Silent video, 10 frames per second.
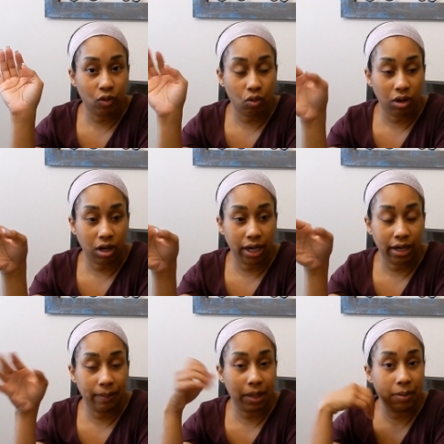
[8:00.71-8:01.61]
for
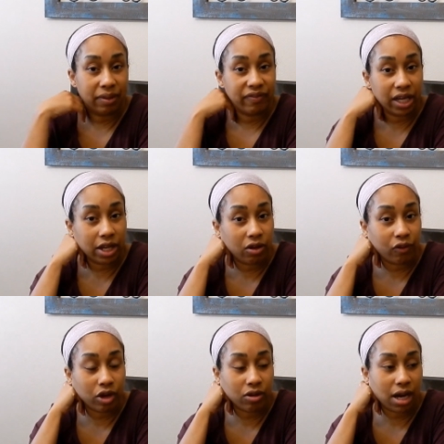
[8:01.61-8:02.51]
an upcoming video
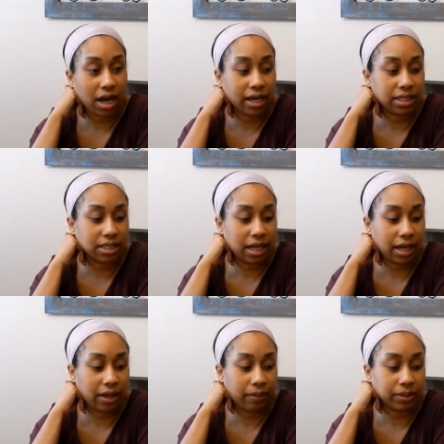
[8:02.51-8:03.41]
for you guys.
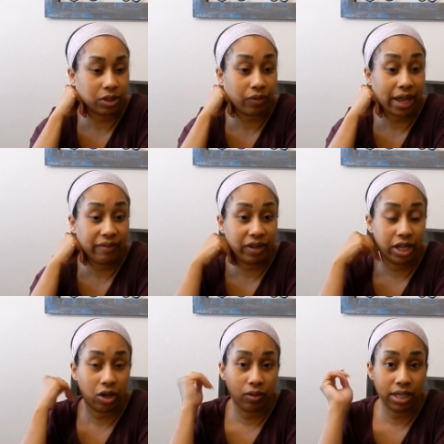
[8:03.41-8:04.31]
Um, so that
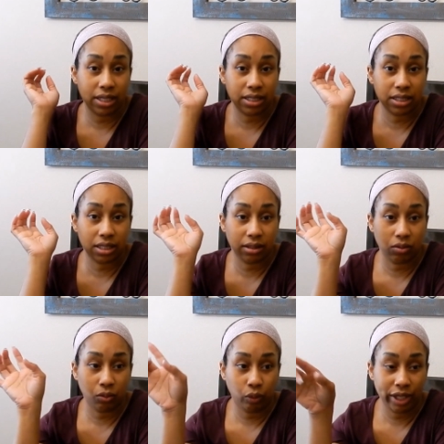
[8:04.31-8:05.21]
video is
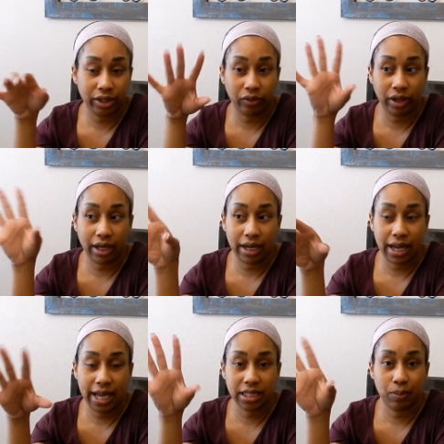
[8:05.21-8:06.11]
rendering and
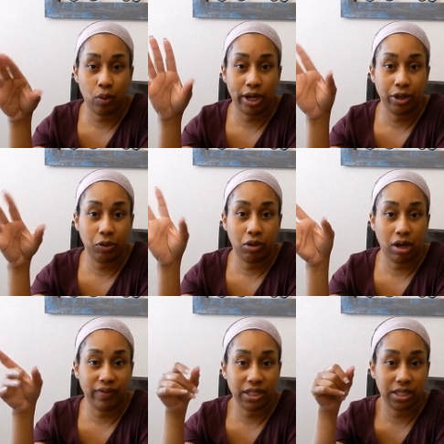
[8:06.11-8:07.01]
exporting, doing
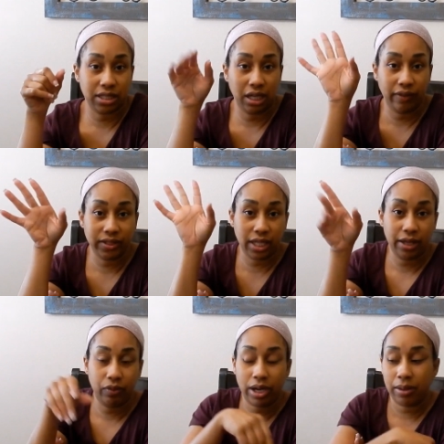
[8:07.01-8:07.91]
all of its stuff to
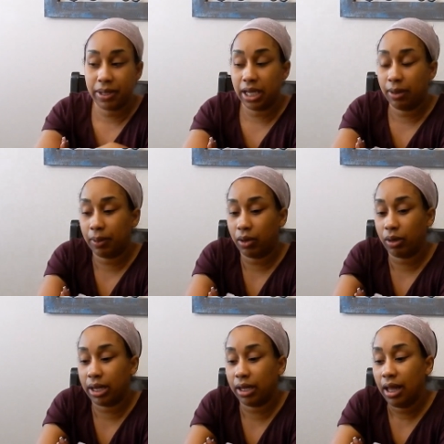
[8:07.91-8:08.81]
get ready to be
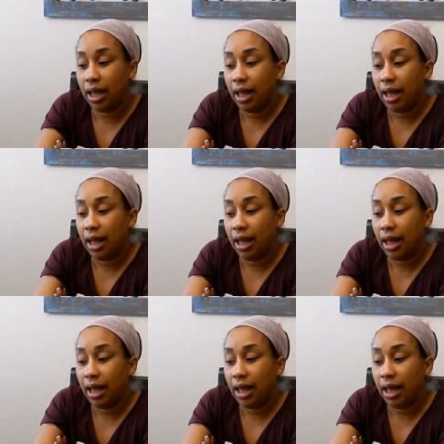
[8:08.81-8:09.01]
uploaded.